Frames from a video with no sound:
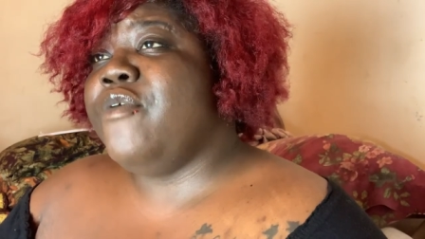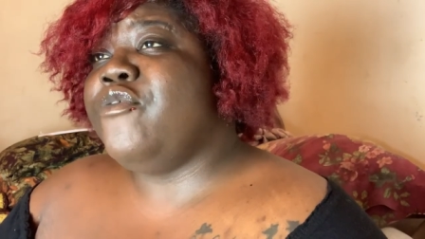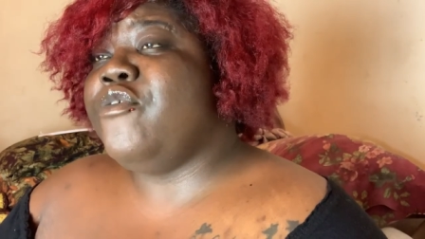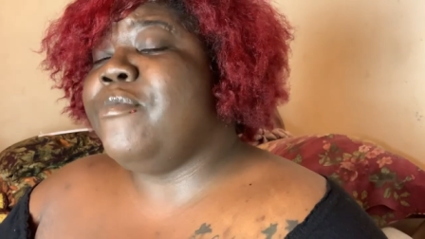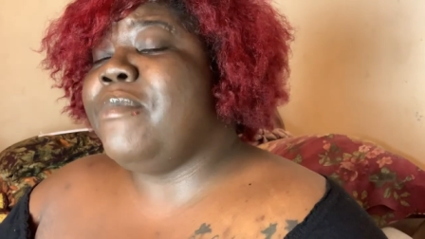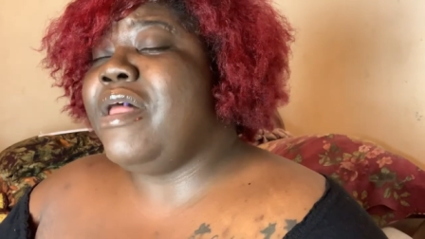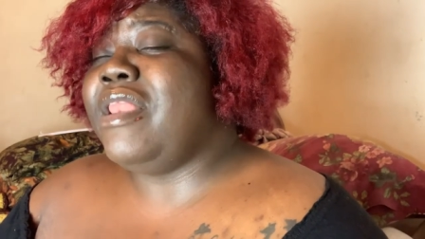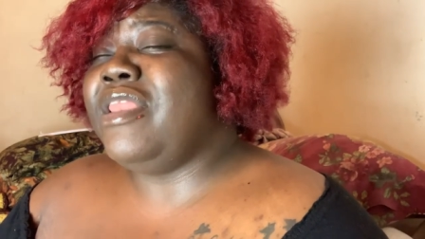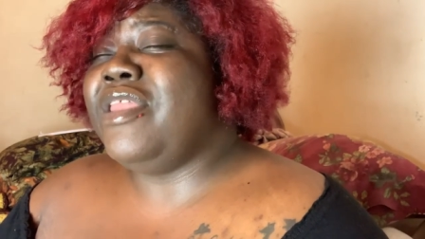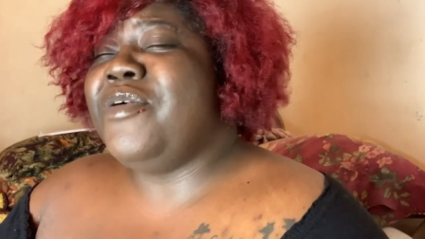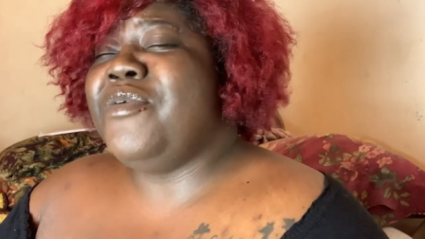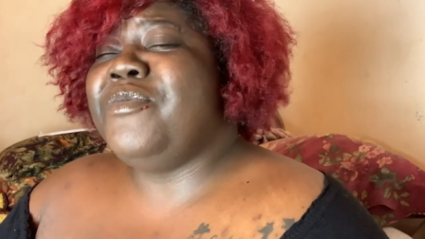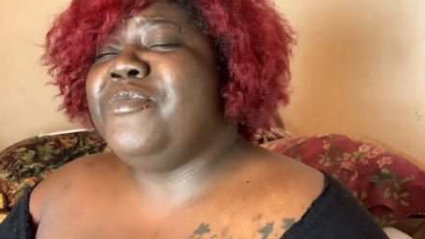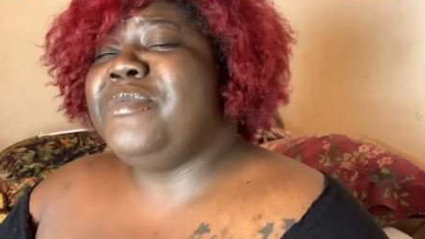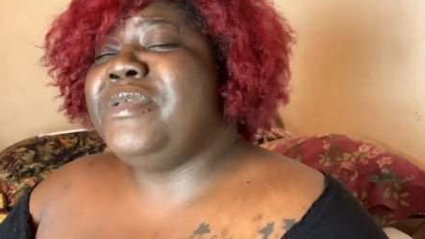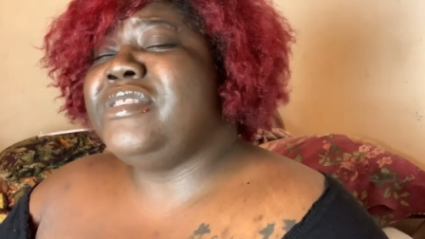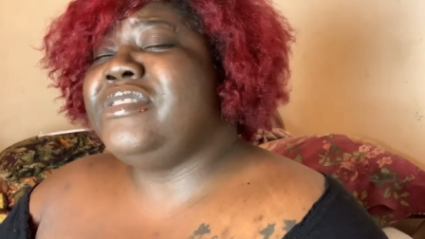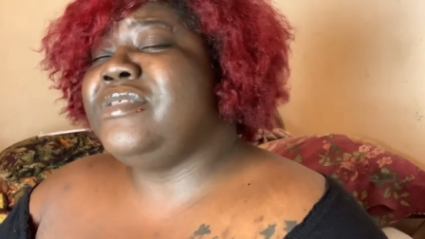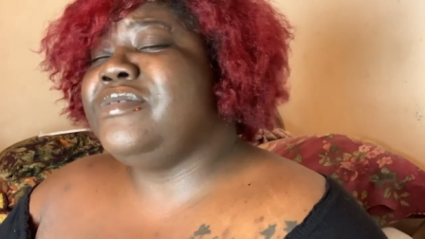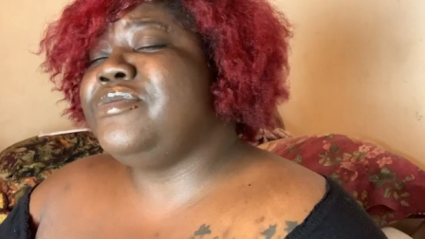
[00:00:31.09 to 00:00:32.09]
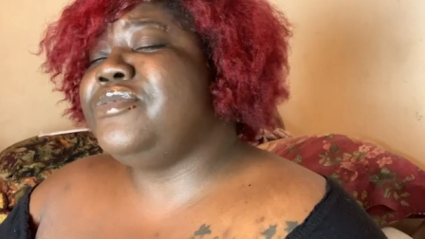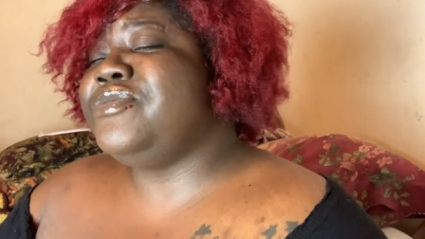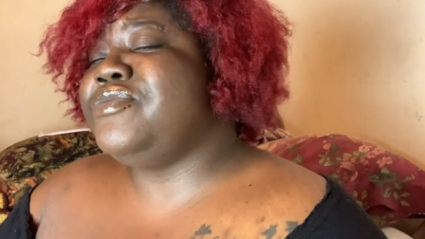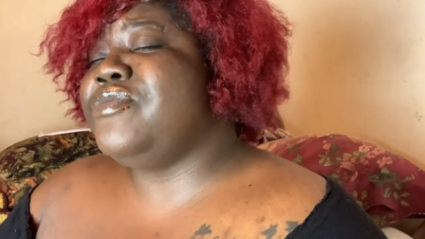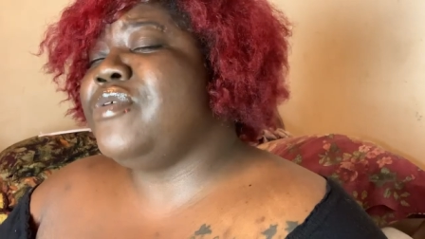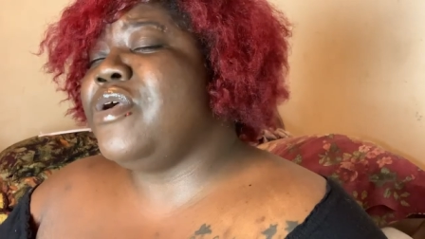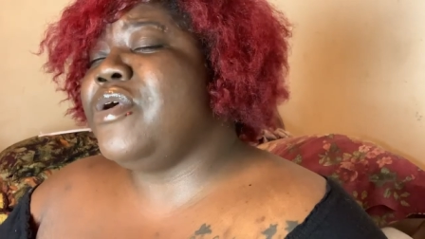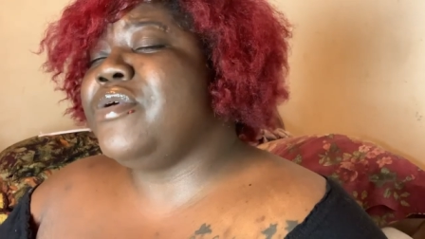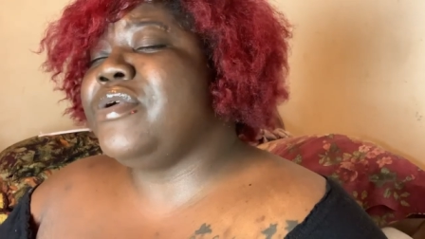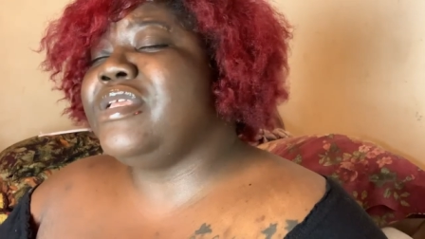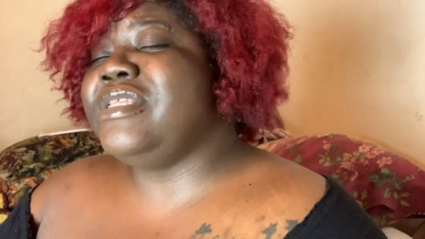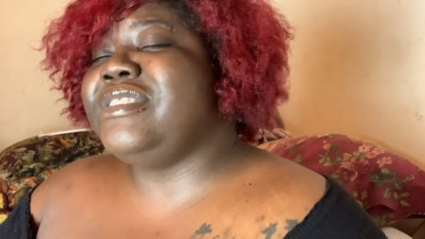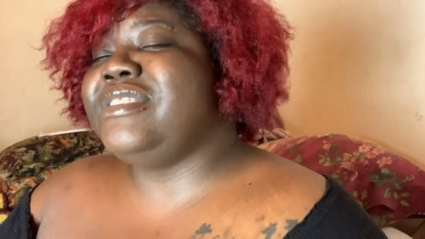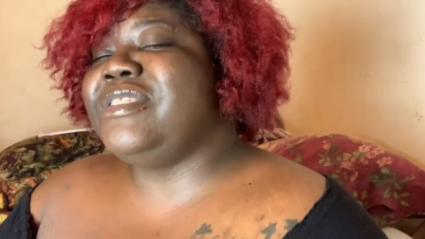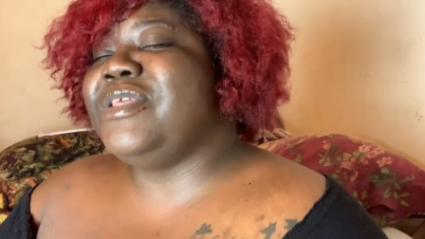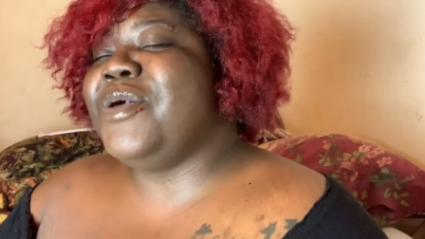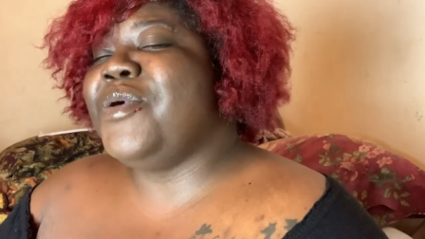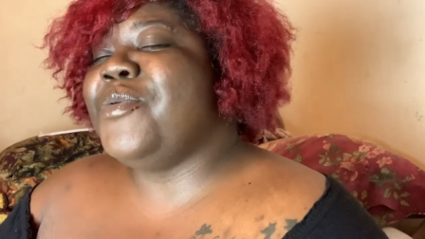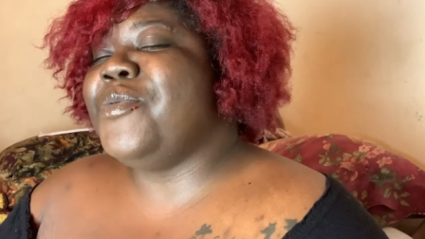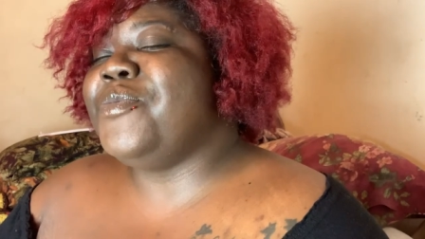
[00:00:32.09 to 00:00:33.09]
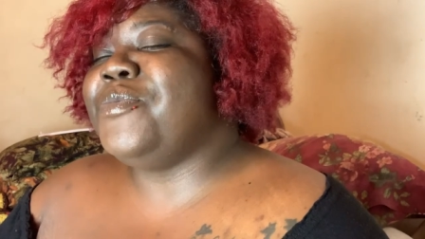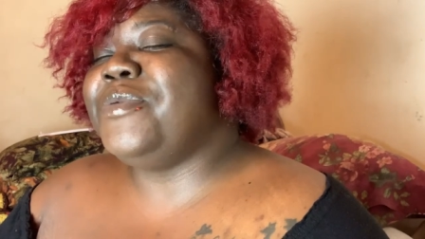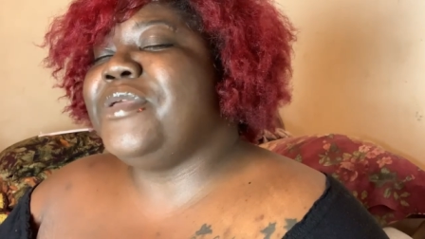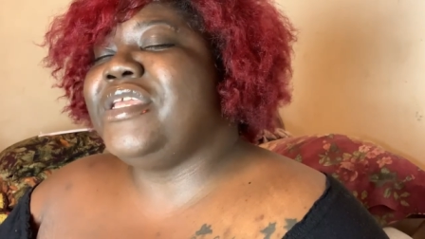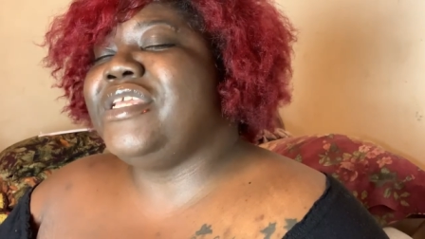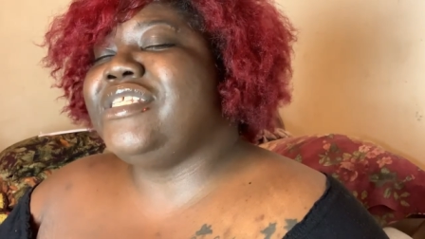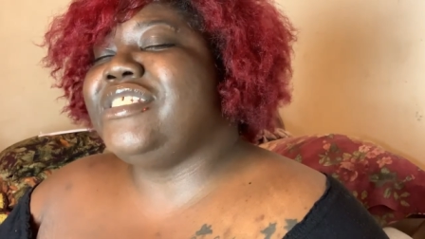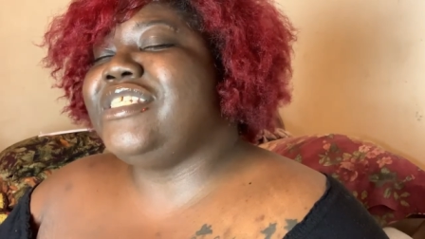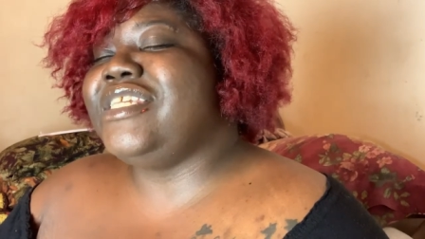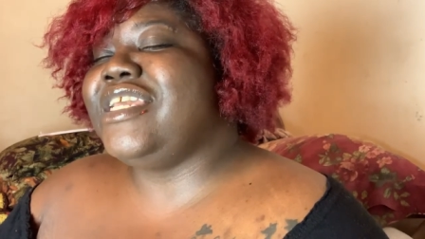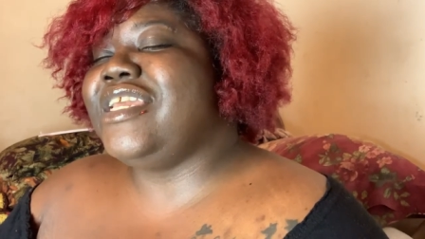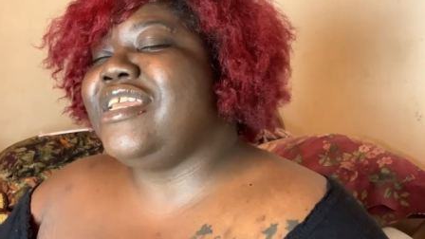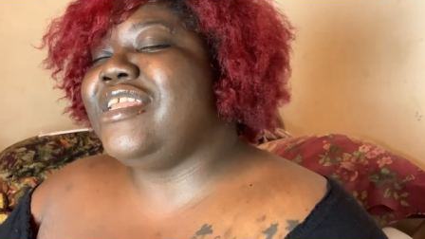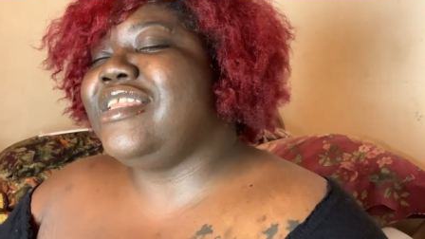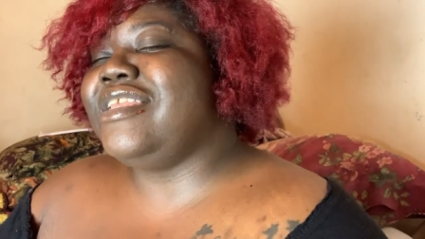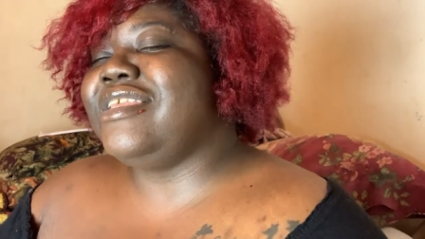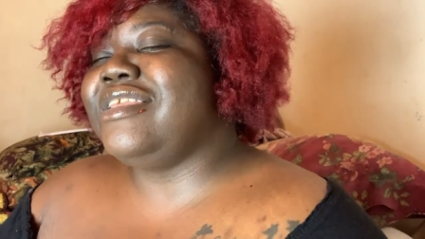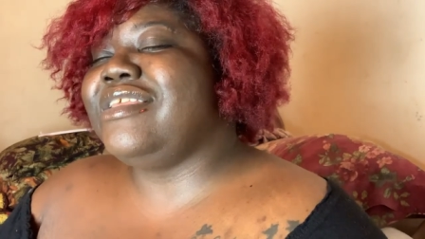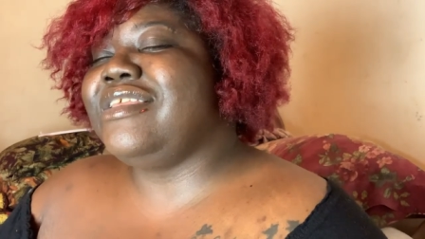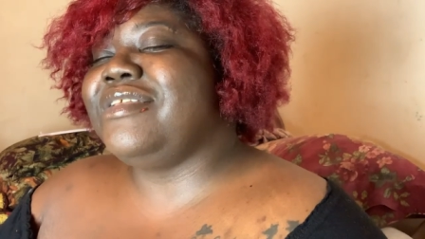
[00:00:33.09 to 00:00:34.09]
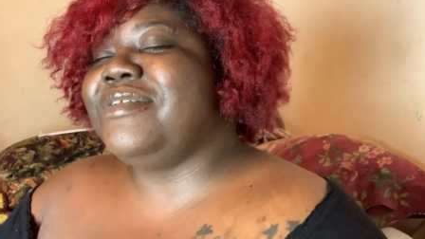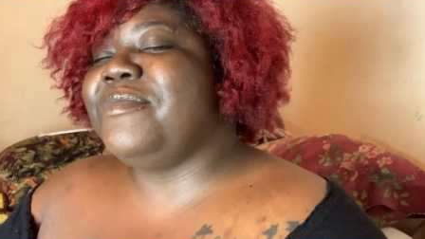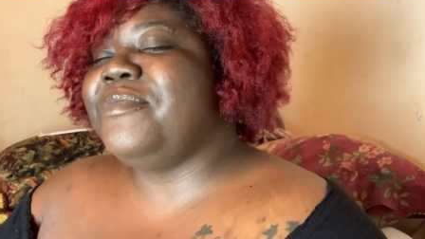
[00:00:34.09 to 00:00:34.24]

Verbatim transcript: For my love be so strong, his soul be enchanted.